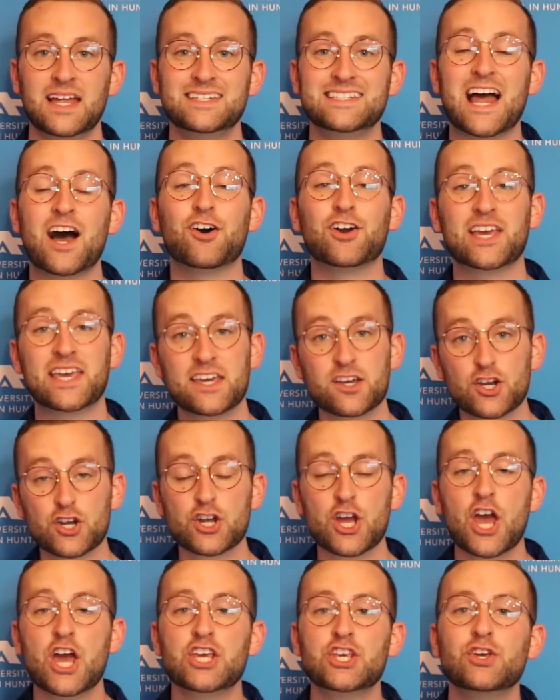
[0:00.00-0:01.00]
Now
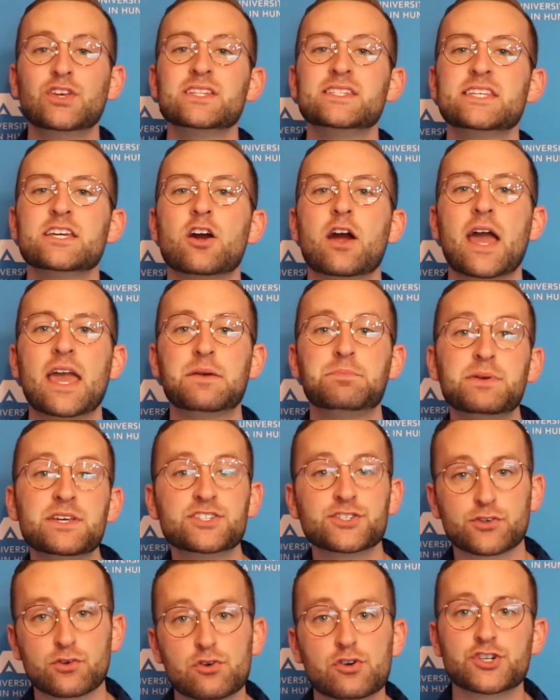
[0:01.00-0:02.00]
here, you can see our AP
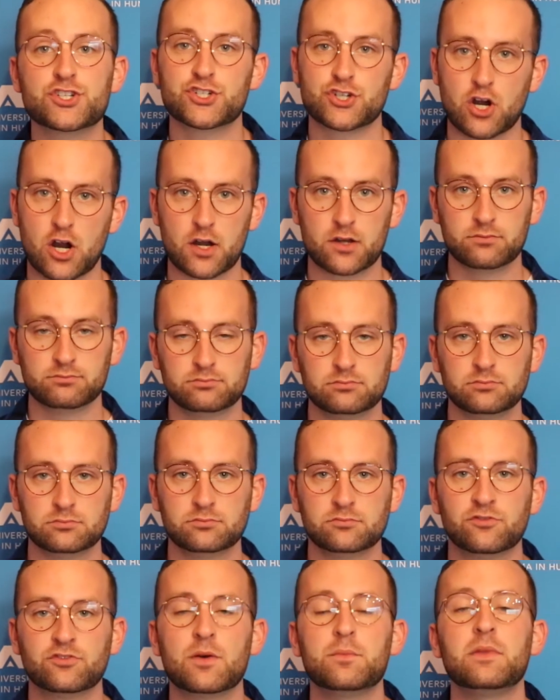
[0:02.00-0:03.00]
scores chart.
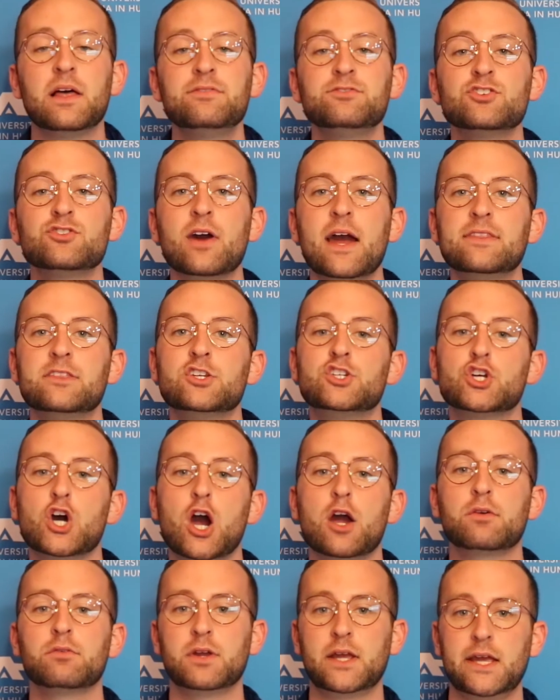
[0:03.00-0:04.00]
From left to right, the
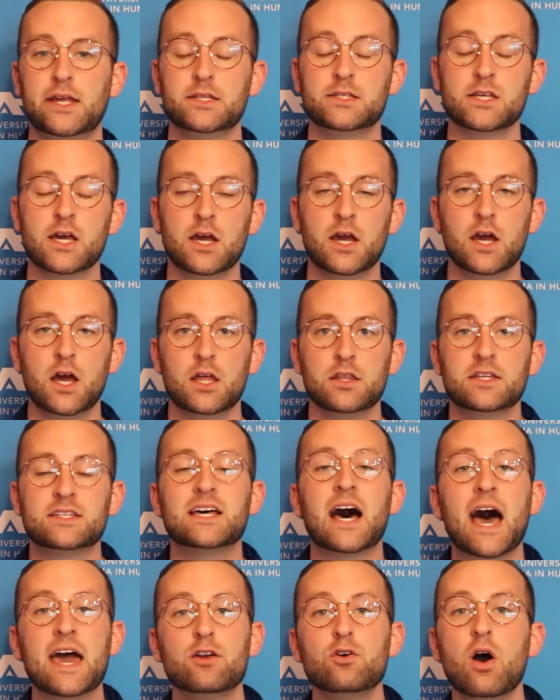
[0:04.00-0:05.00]
chart reads the
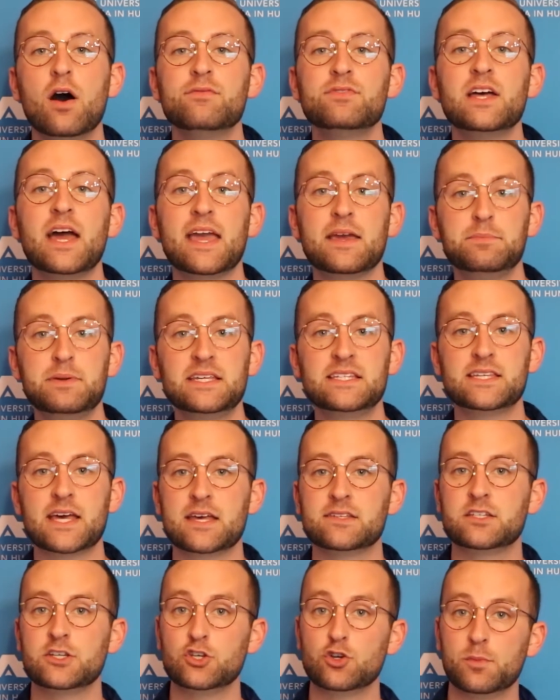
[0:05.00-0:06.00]
title of the AP
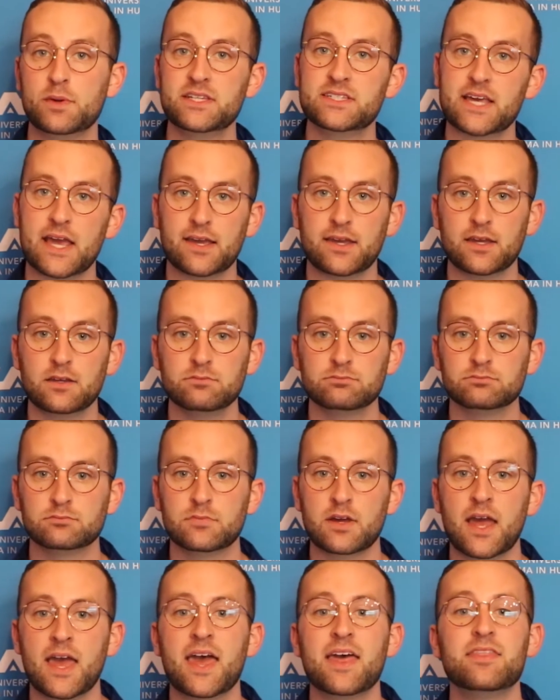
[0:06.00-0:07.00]
test that you'll be taking,
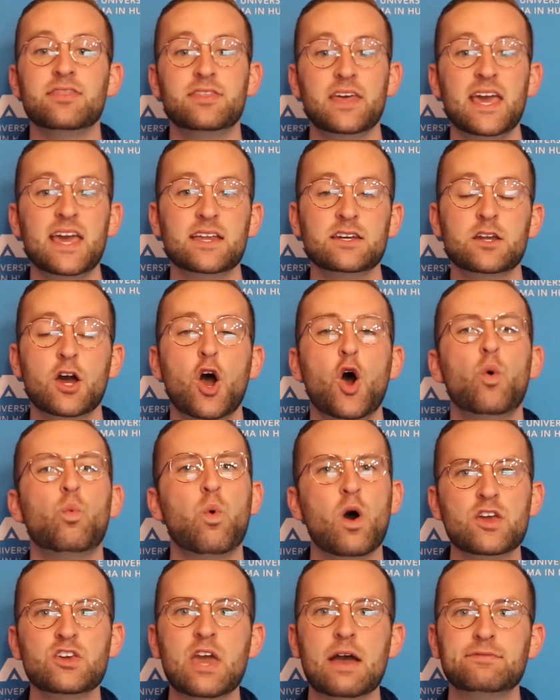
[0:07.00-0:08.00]
then
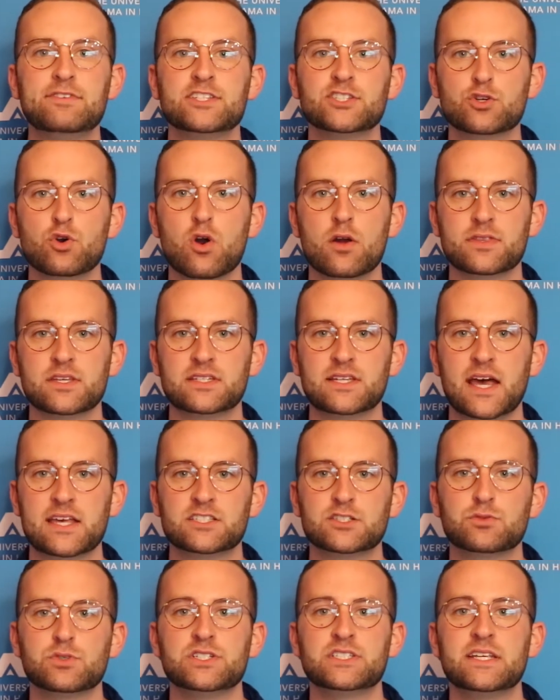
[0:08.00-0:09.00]
what you have to score on the
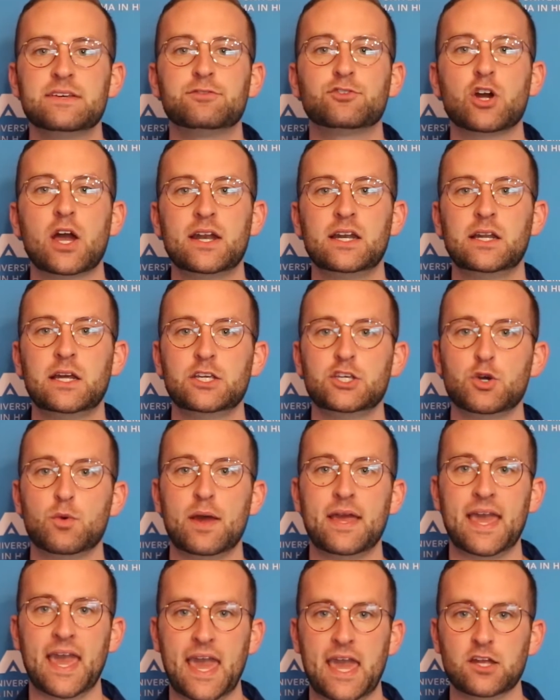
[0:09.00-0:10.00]
test to receive credit at
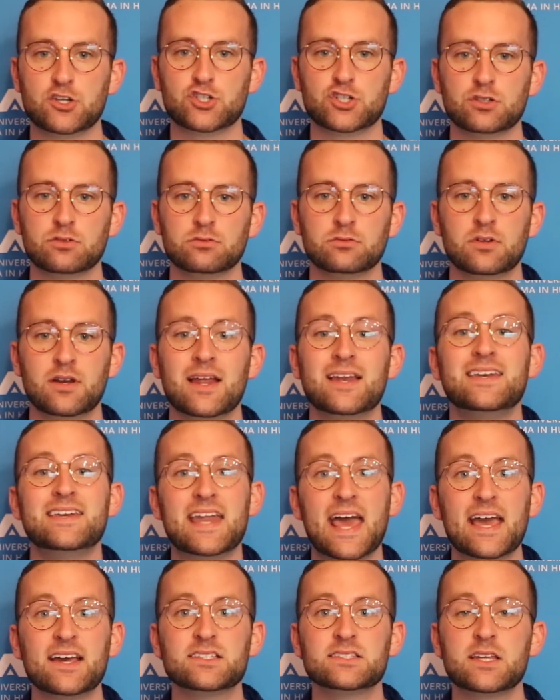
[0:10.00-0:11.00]
UAH.
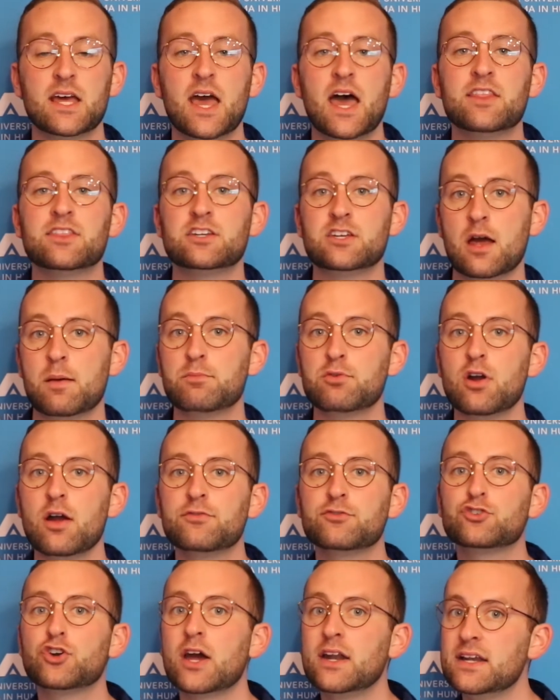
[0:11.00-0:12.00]
Next, the number
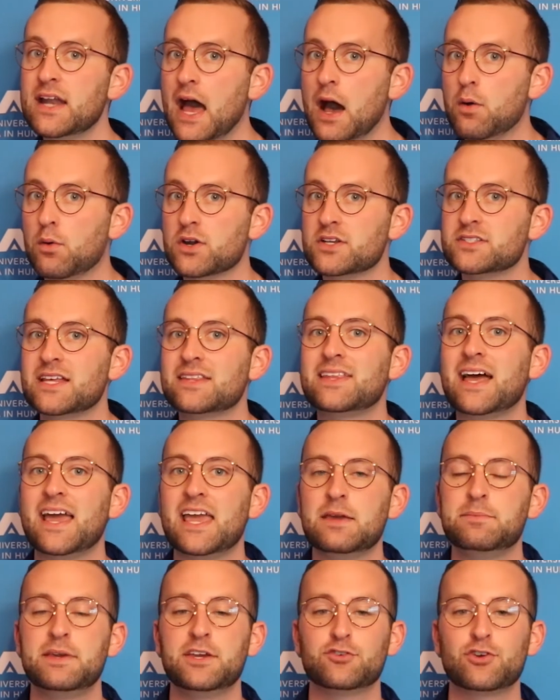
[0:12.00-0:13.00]
of credit hours that
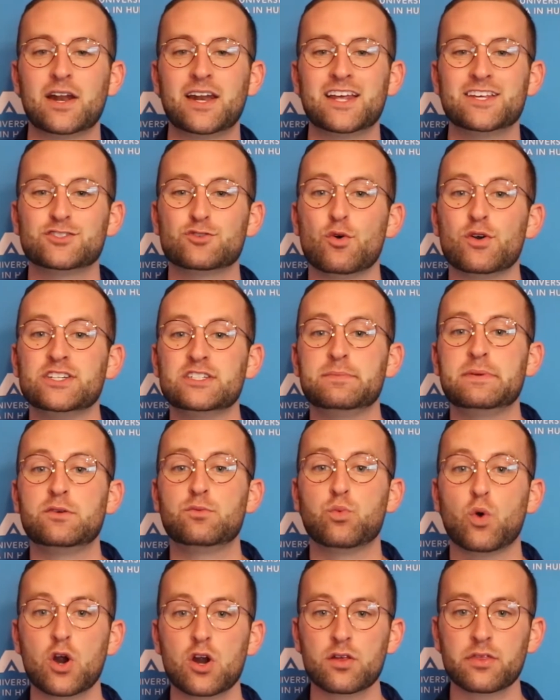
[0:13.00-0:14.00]
AP credit is going to be
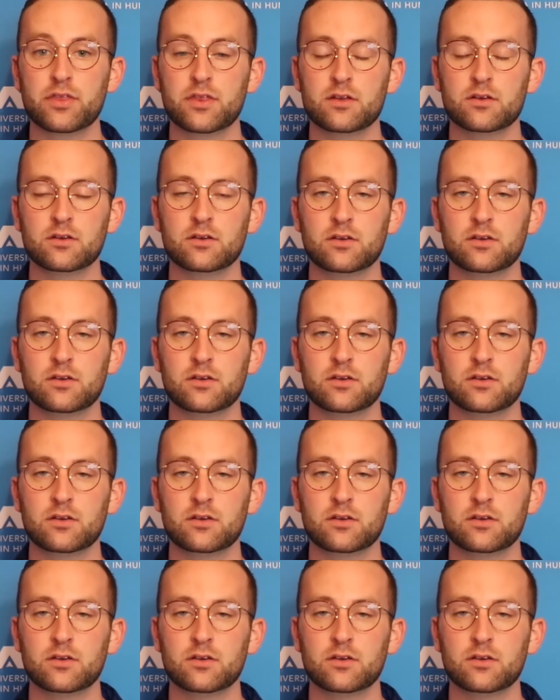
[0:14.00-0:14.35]
worth,